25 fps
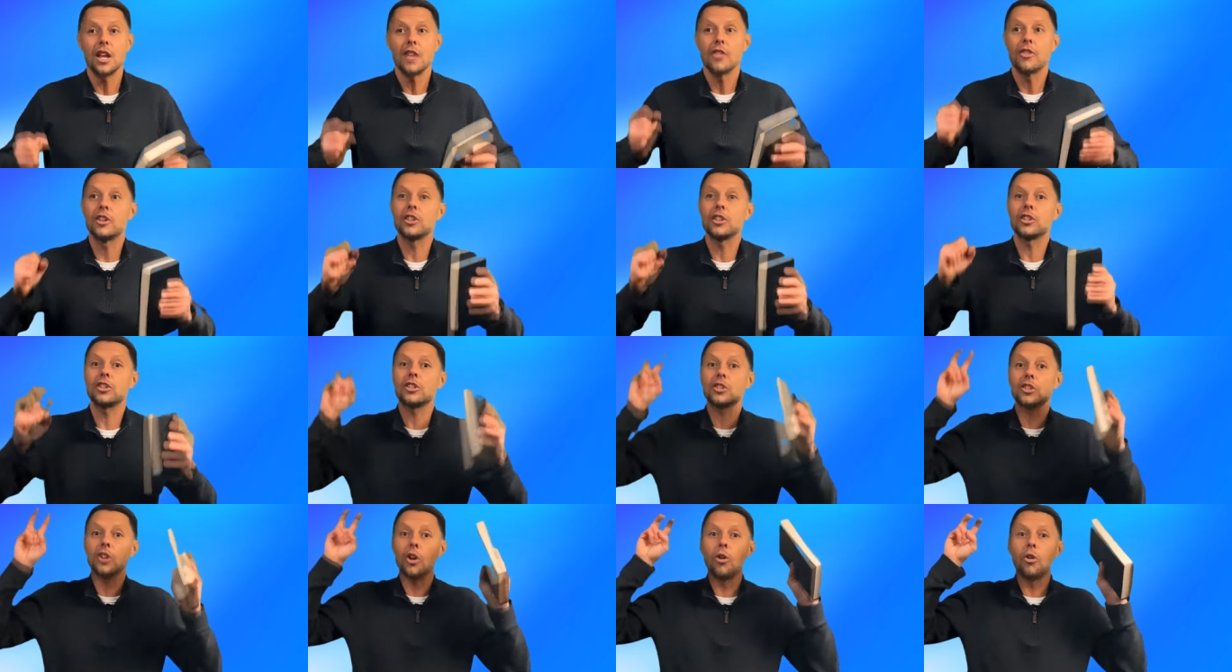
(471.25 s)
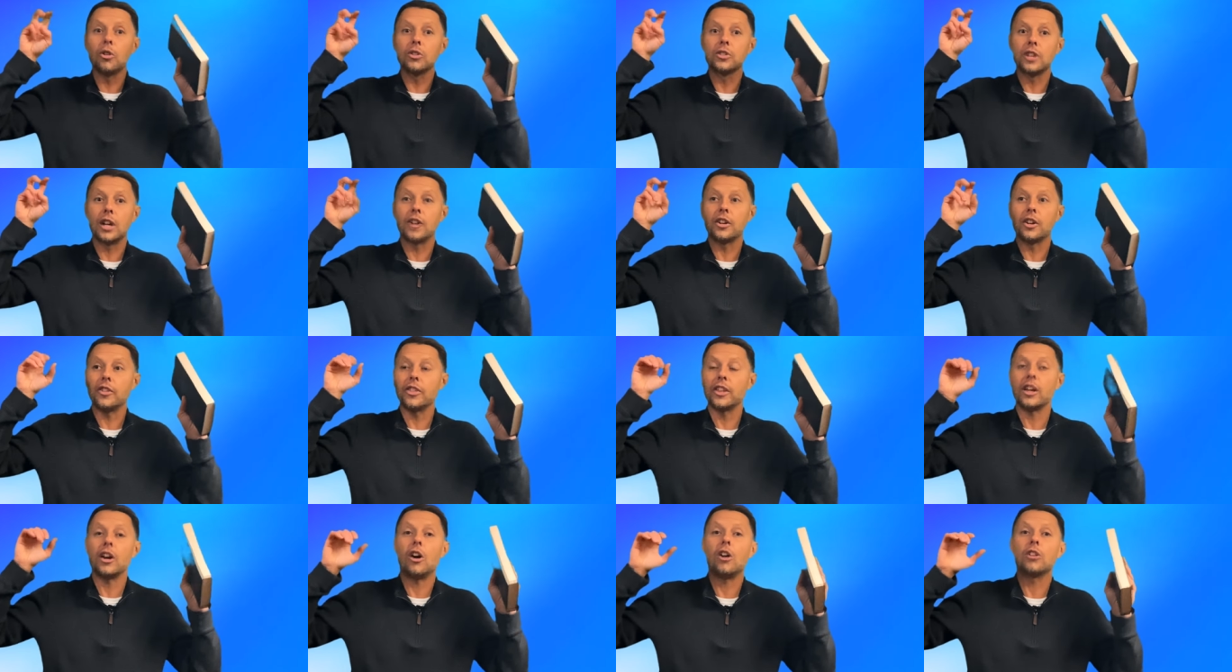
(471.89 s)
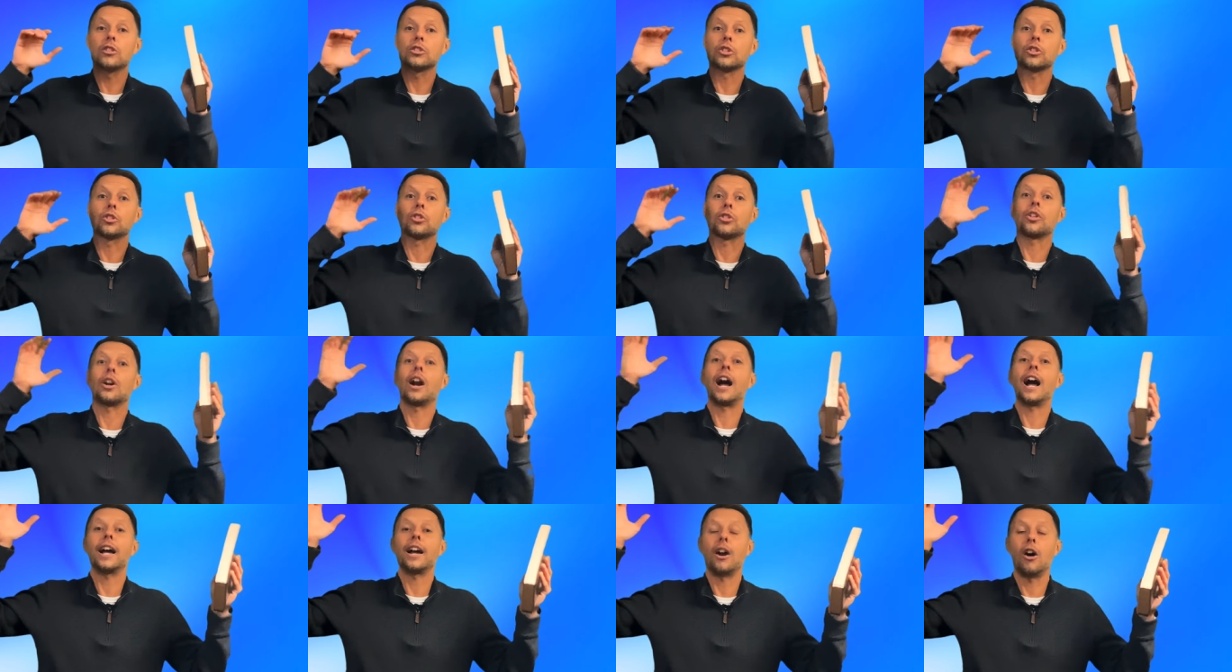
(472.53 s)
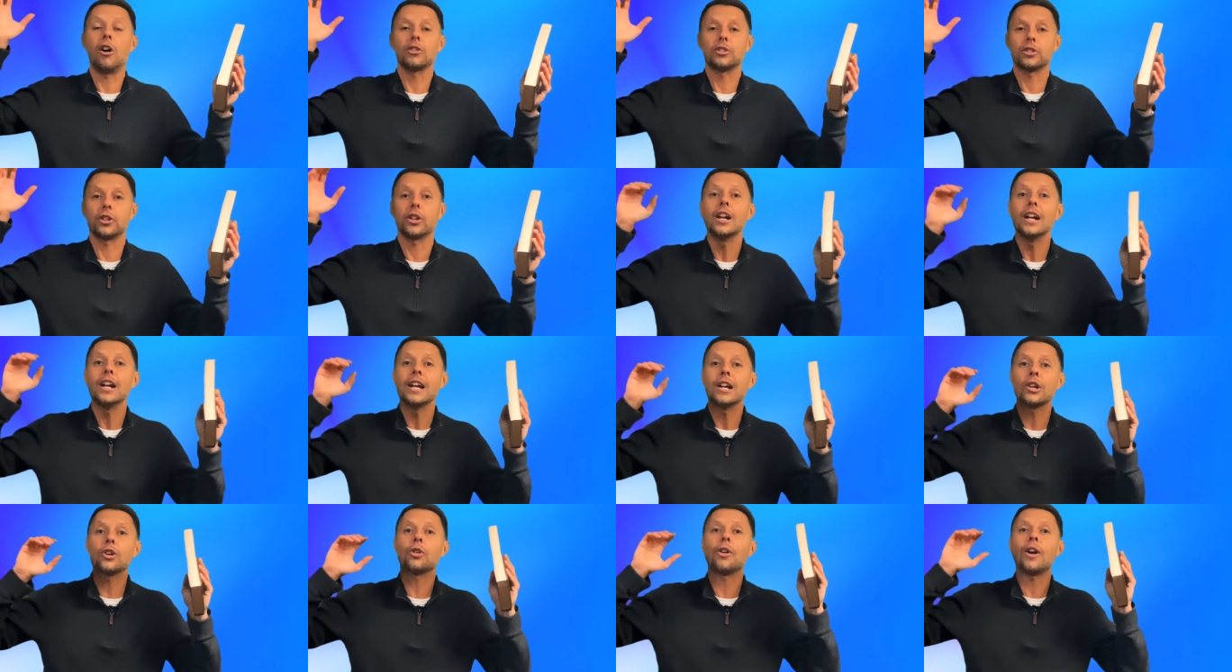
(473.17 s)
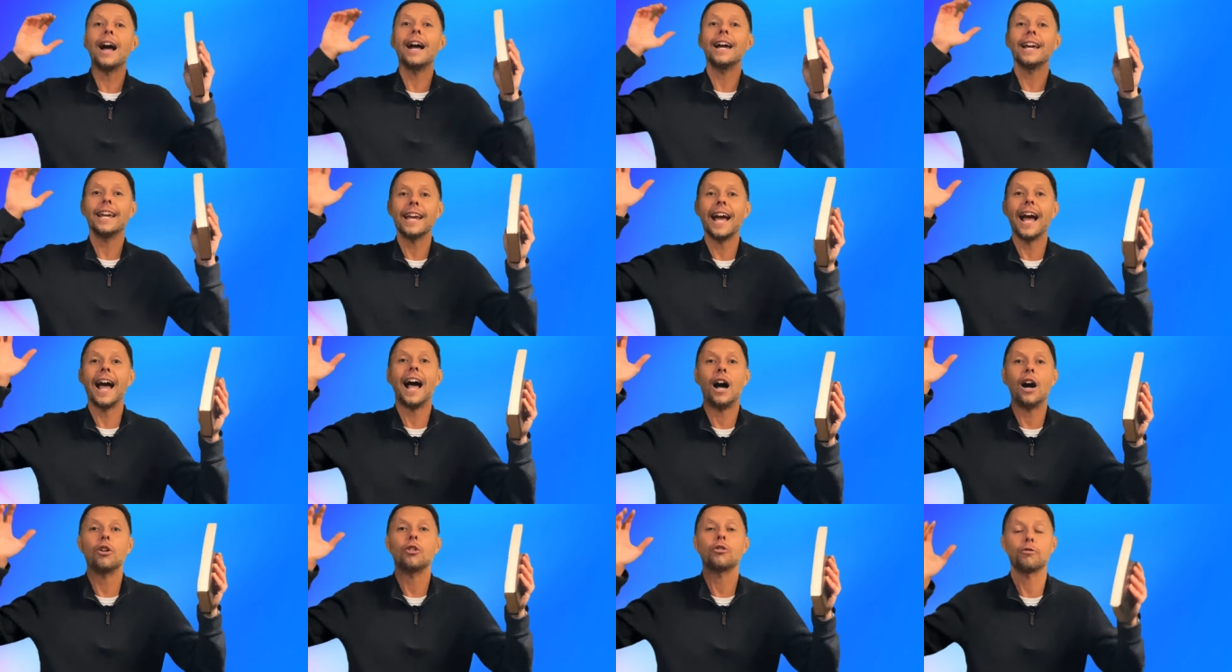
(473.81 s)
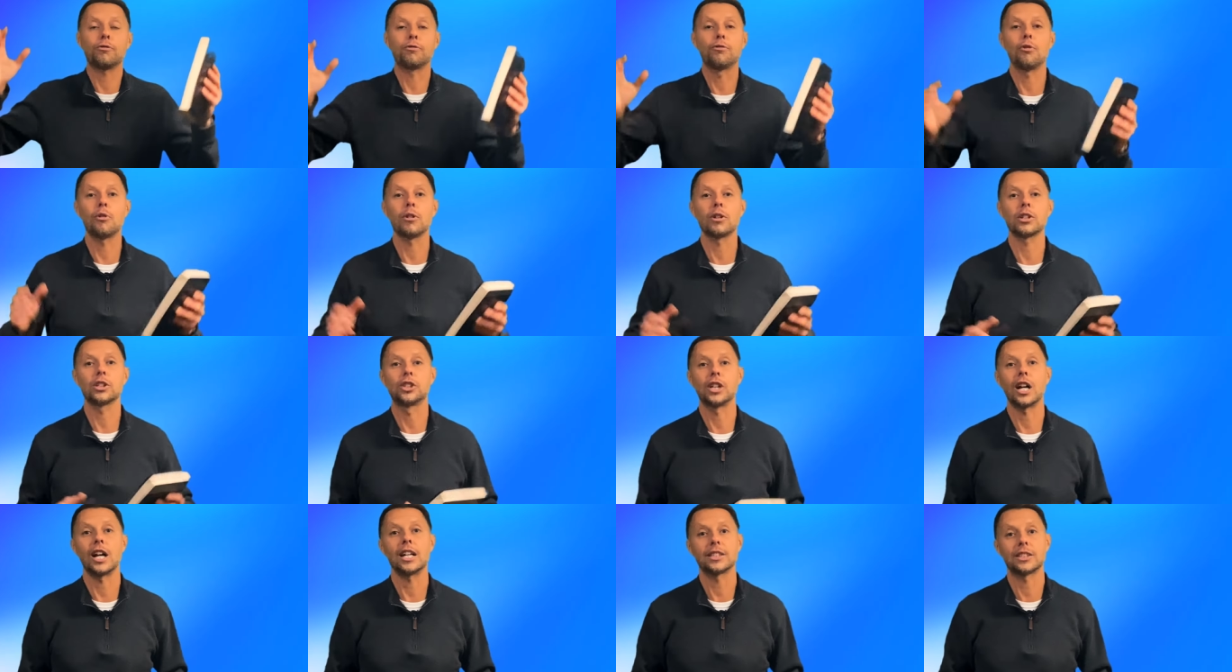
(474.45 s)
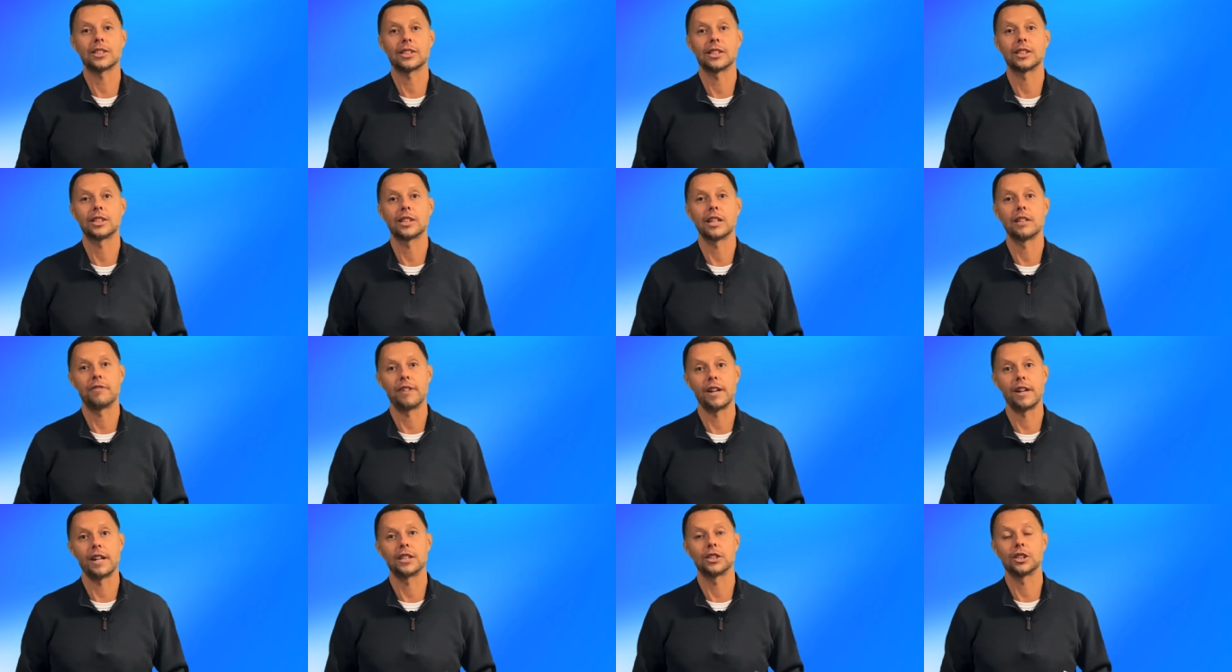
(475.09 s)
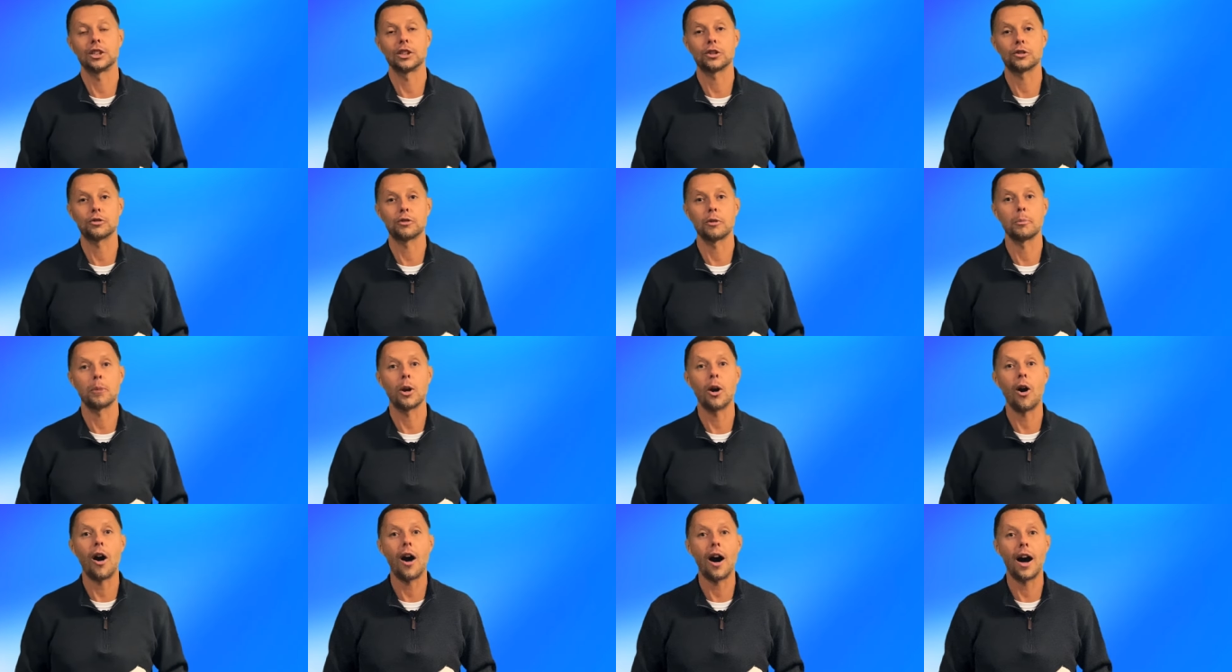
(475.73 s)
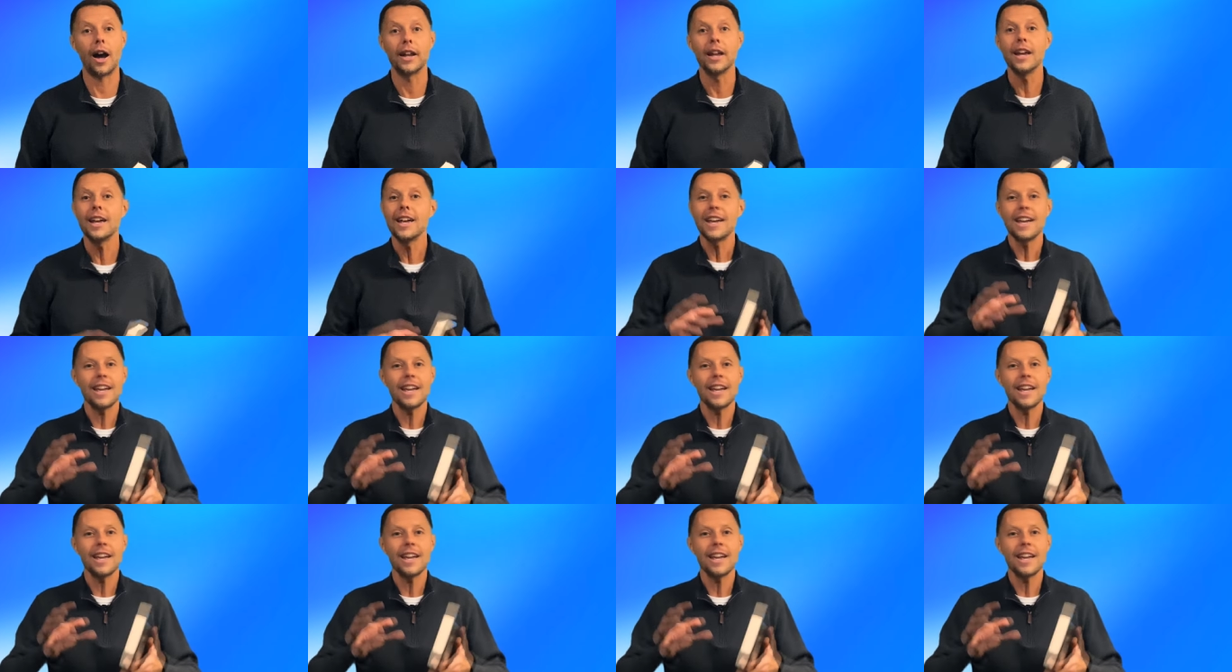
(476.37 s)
the souls under the altar, cry, altar crying out for justice and vengeance from God